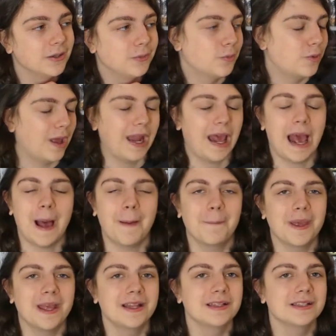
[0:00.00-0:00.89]
what
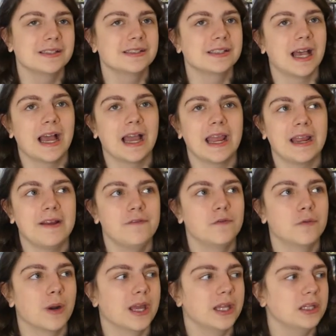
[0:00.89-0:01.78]
happens.
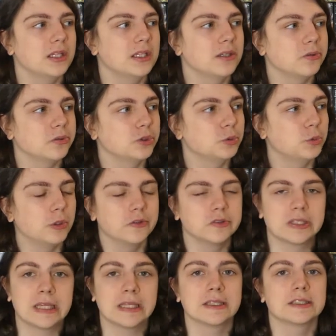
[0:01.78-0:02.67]
I've read the Gilded
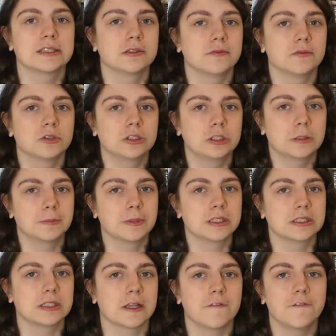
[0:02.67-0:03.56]
Wolves and the Silver
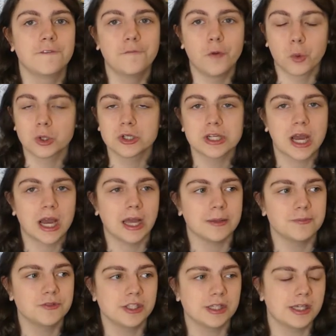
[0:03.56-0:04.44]
Serpents like 4
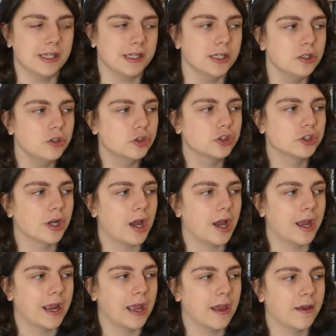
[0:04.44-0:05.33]
times each.
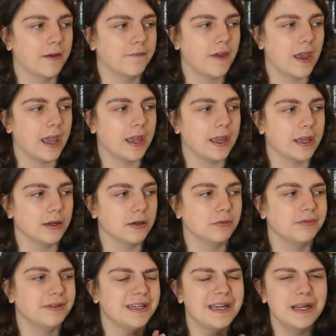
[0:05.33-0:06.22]
I have
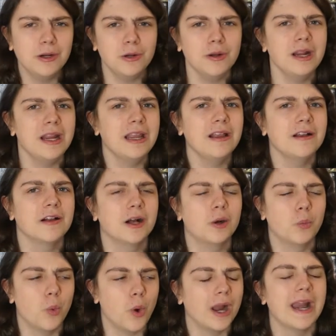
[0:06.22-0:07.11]
a nearing
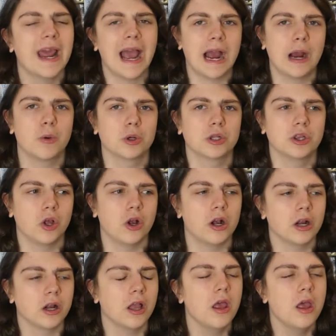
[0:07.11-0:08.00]
1 hour
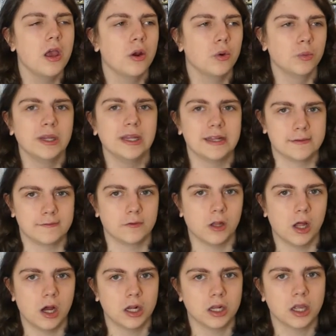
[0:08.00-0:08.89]
long reading
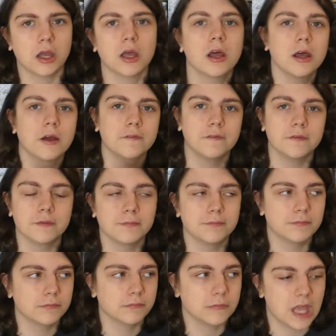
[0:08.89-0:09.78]
vlog of
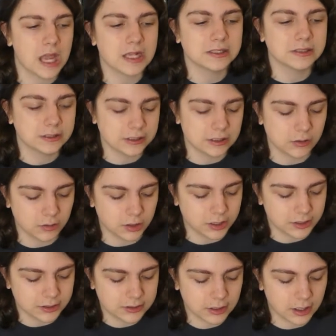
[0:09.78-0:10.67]
that
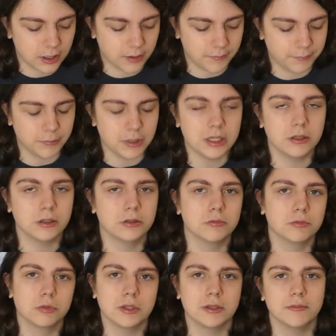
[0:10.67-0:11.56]
series, me
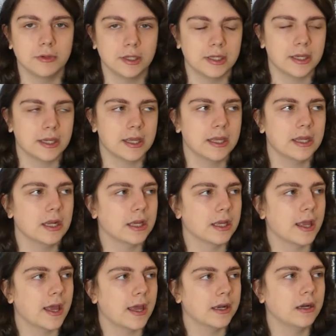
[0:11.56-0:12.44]
rereading it
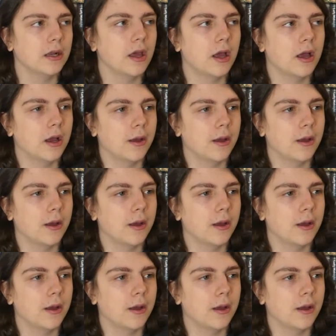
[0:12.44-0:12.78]
again,